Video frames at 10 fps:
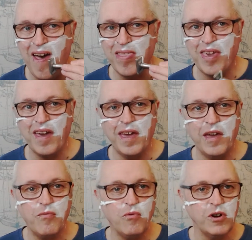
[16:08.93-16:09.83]
And
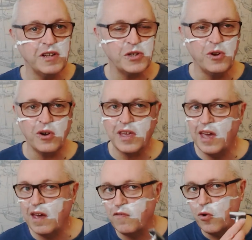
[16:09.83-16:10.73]
if one is not
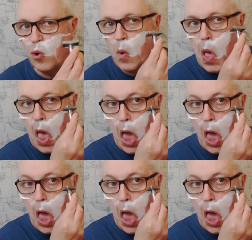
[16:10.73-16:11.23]
careful,